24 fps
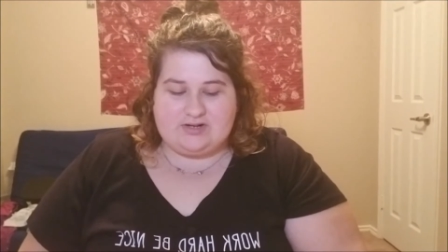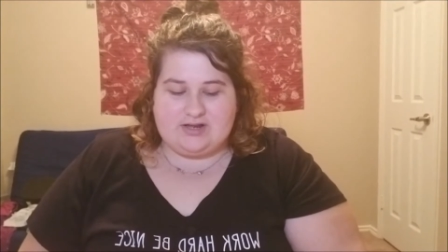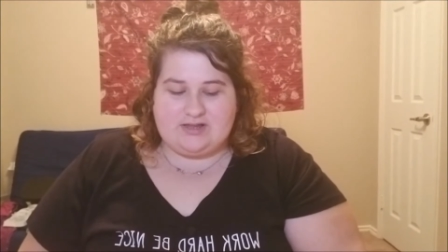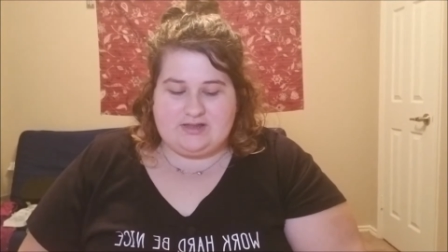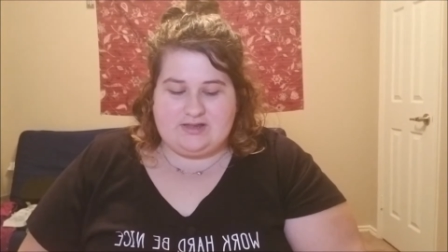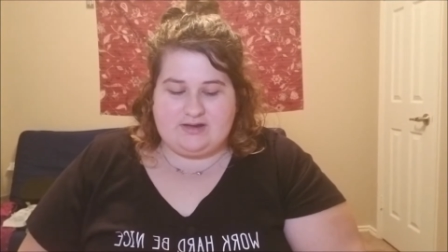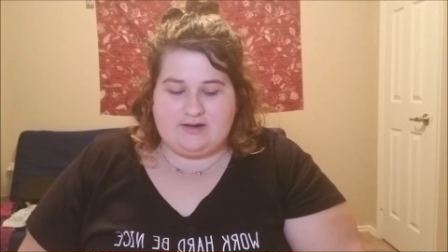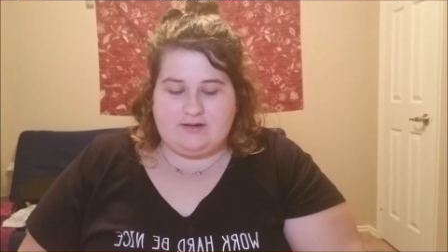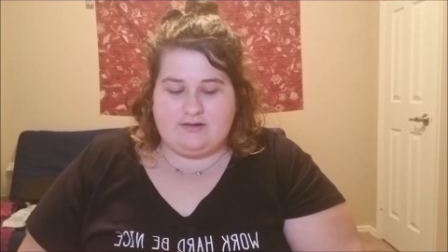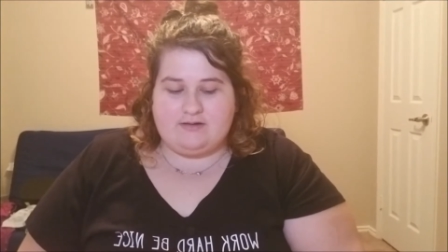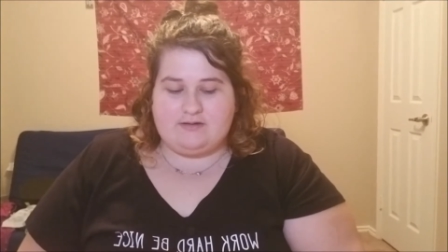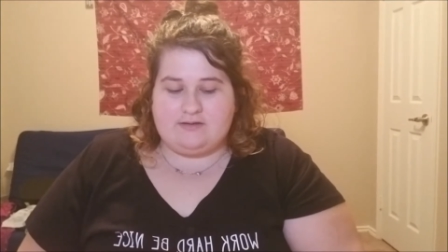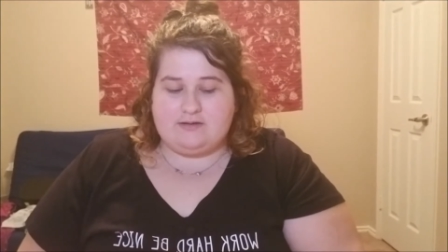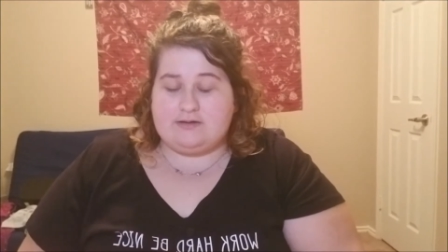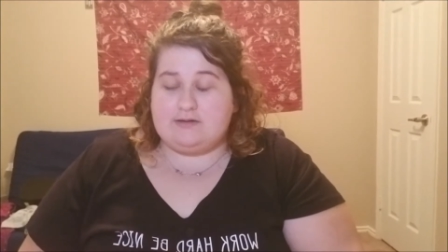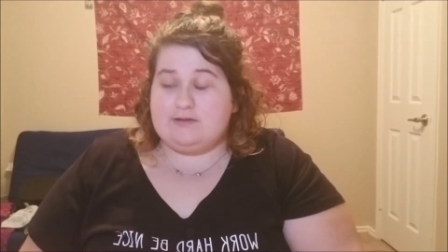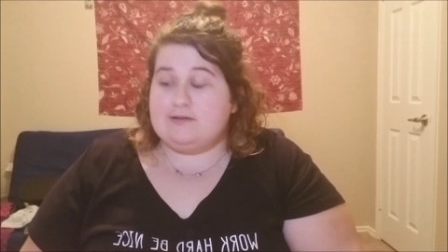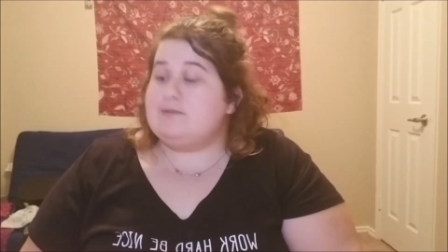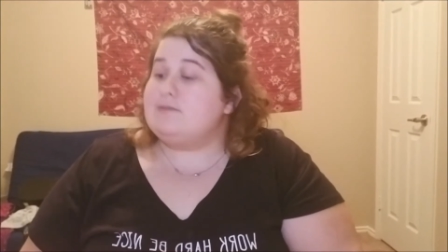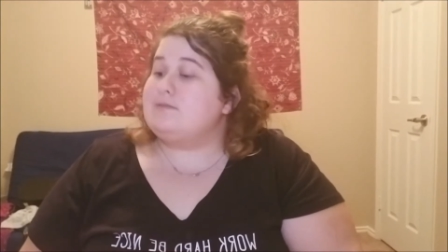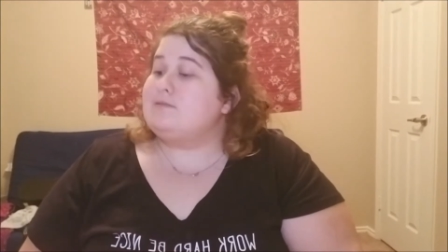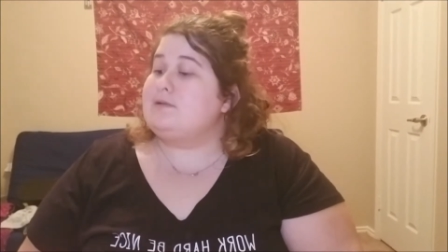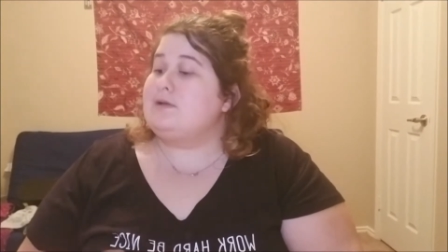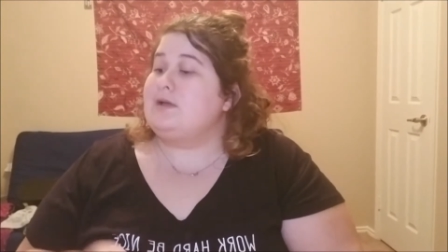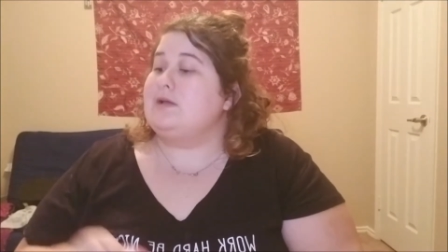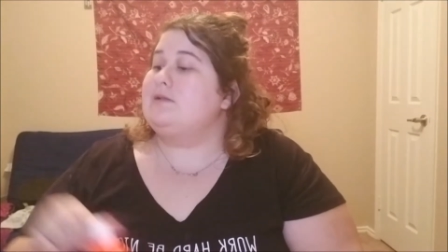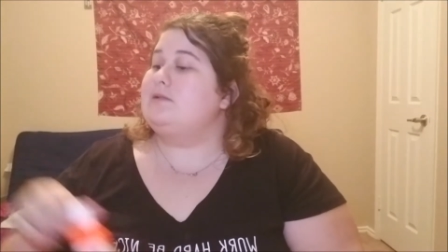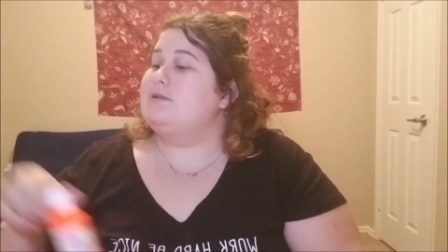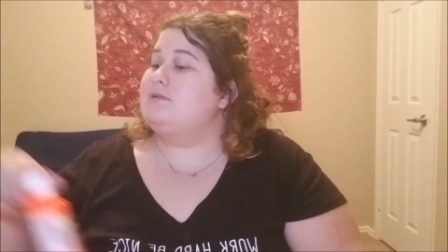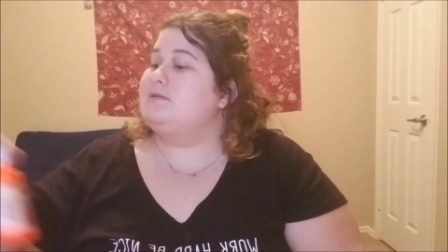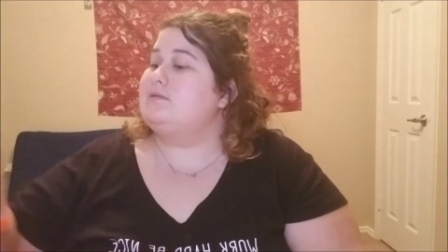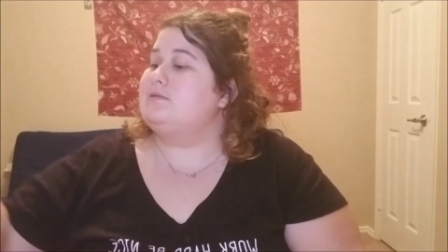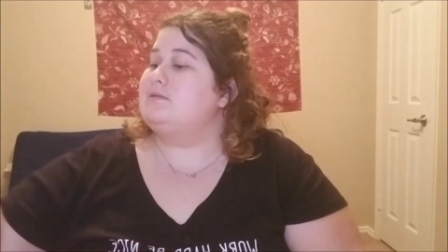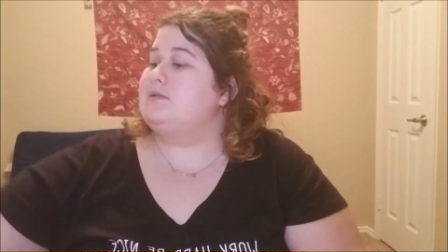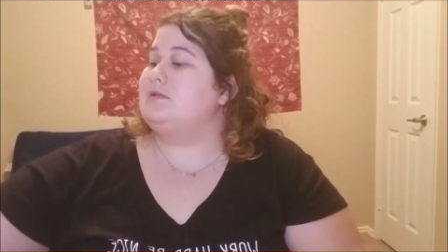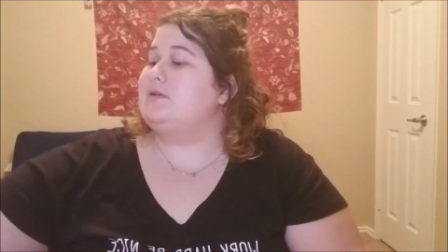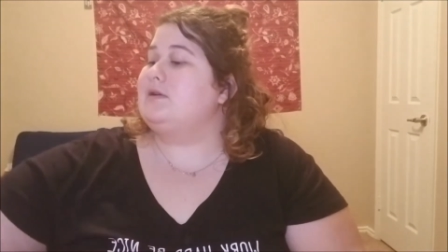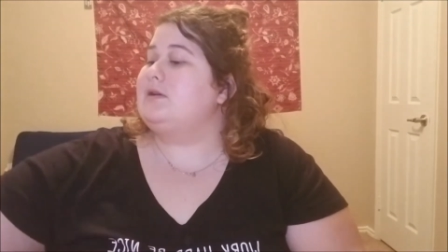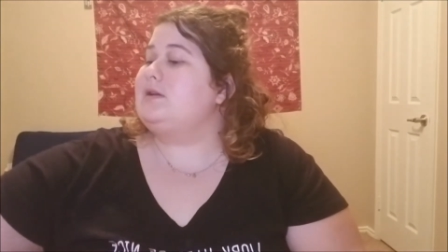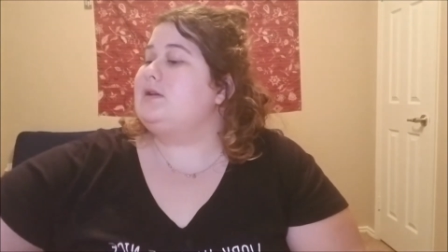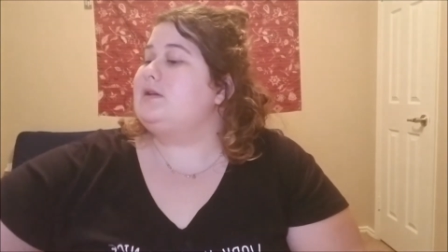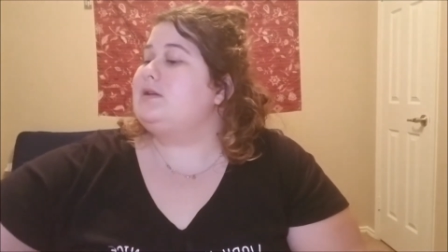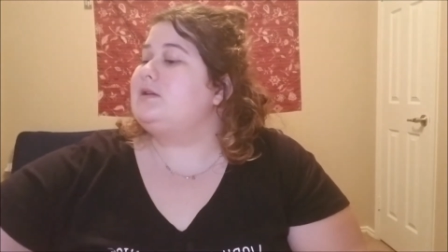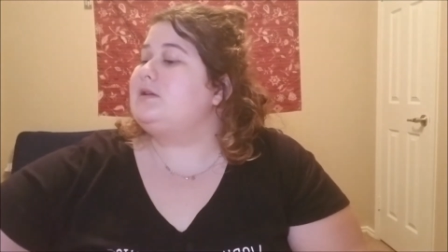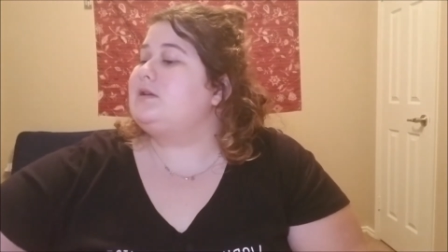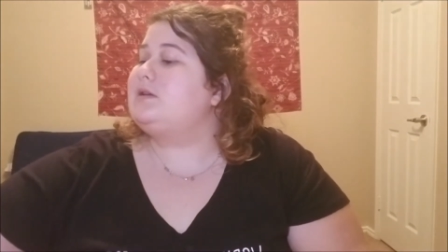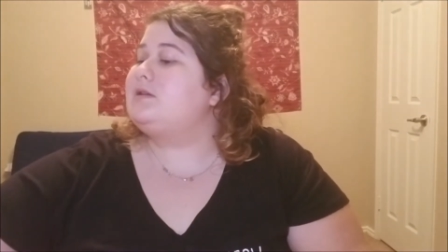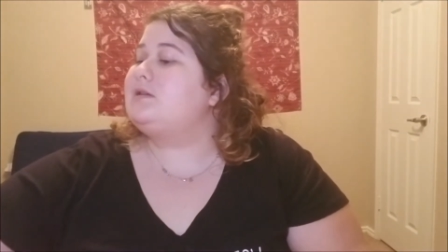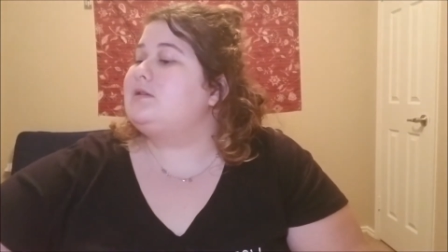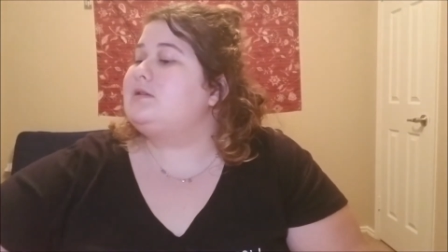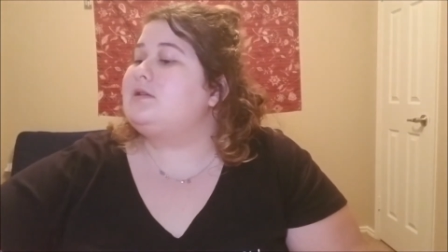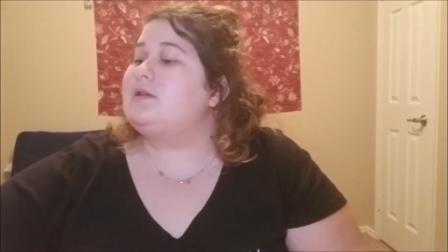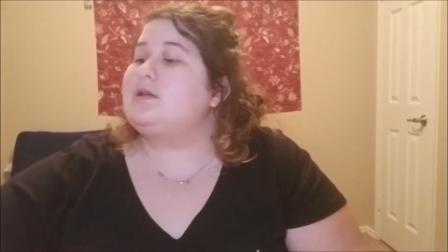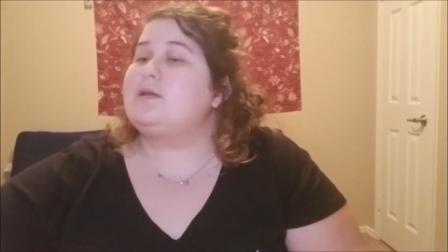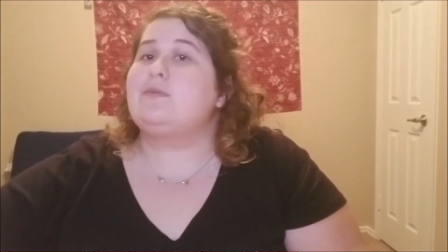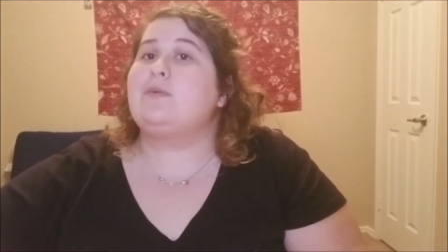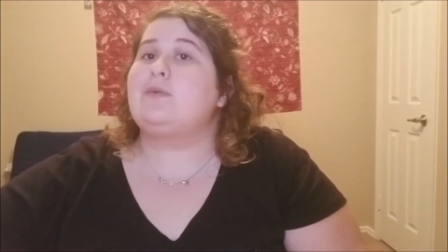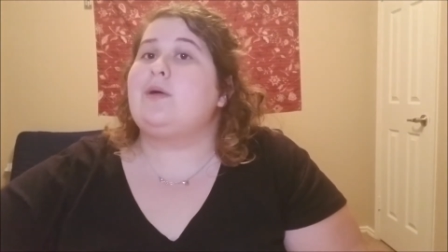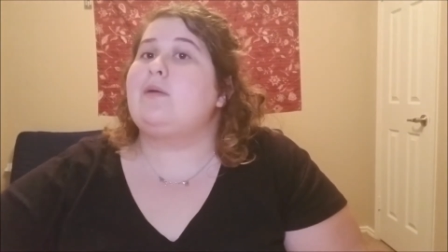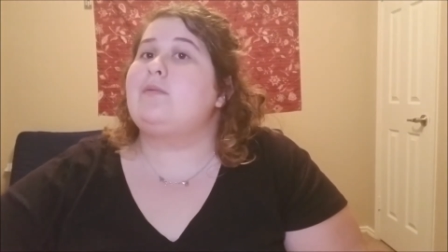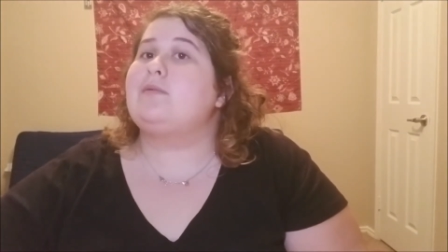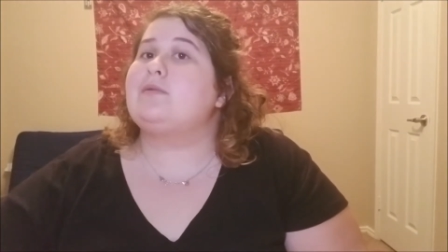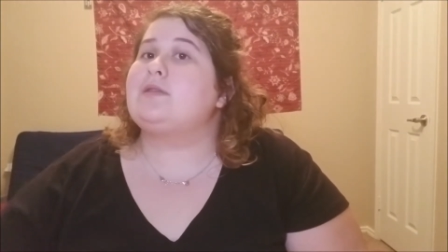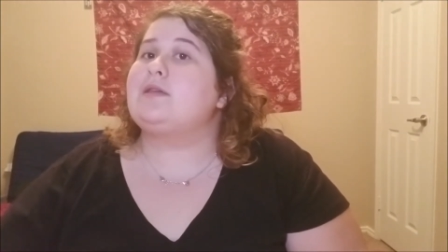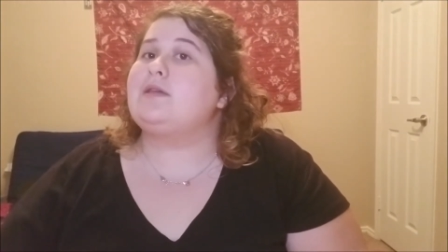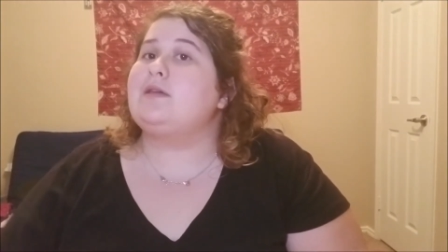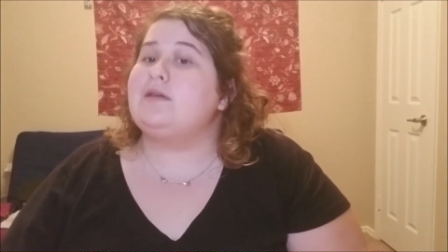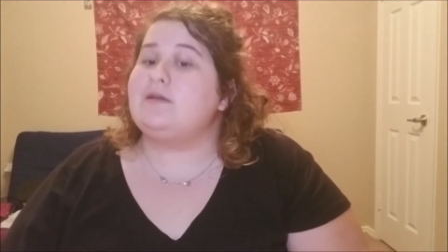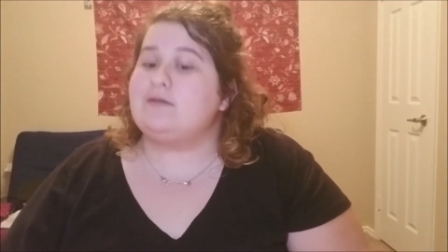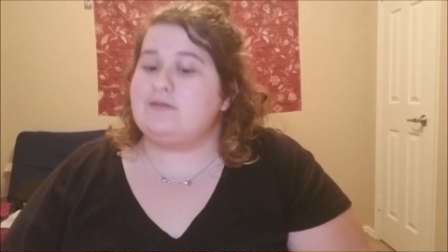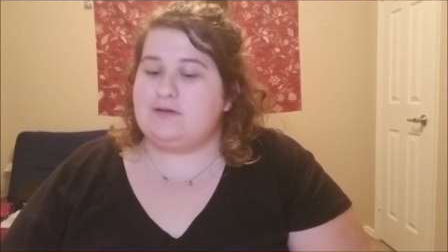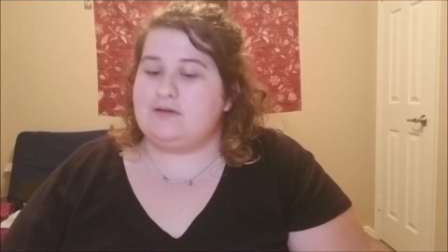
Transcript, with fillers: I think I can go yellow, green, and get away with it.